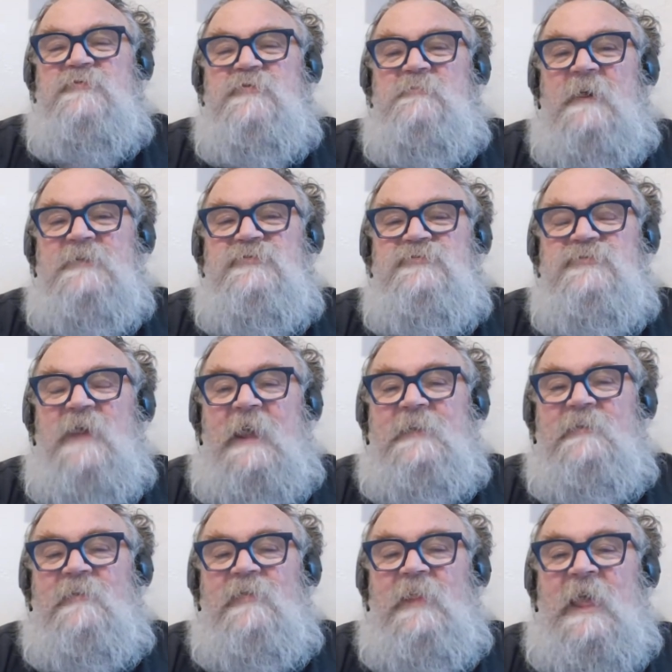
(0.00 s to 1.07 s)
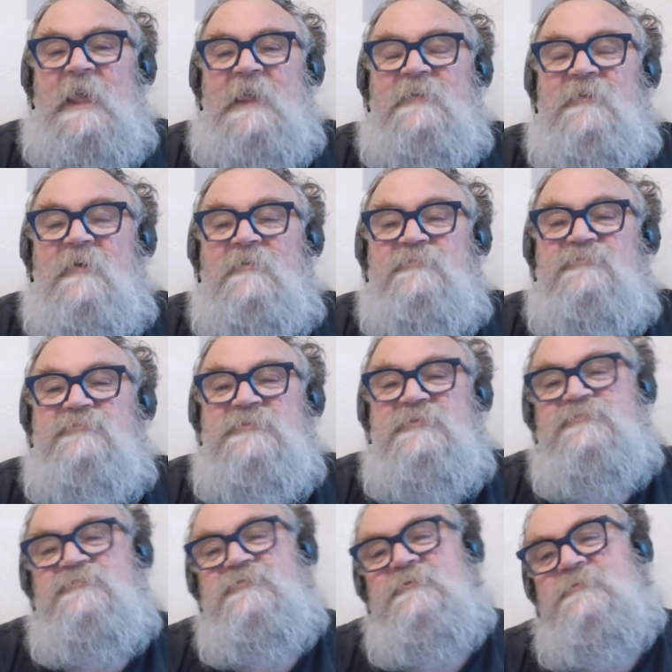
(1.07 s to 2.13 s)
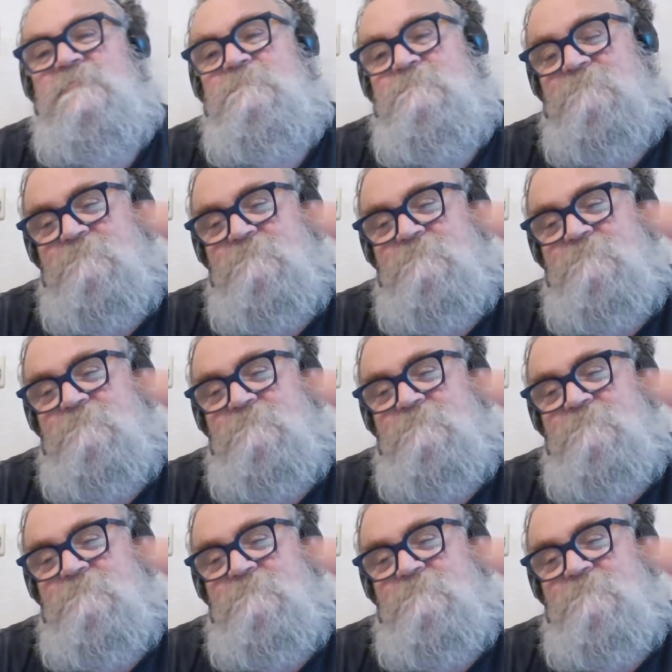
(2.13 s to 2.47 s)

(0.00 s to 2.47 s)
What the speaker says: to my channel, and I'll see you soon.